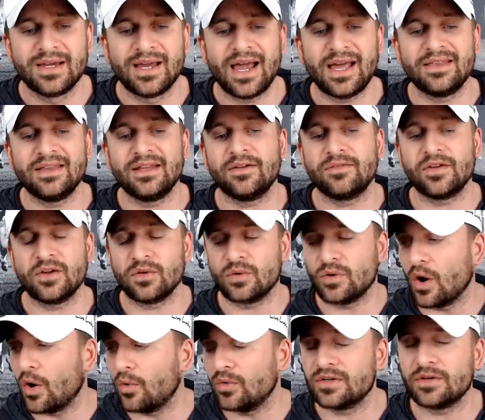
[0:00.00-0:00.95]
And then if you
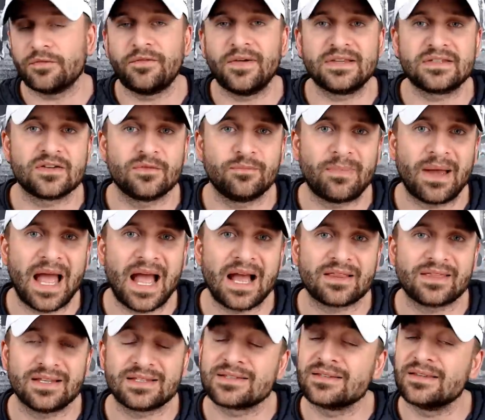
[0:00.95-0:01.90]
go defensive
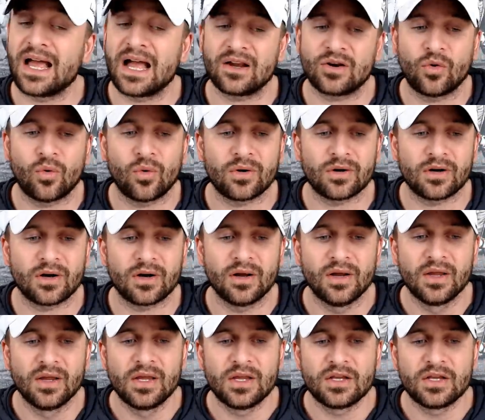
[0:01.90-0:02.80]
back that's not corner,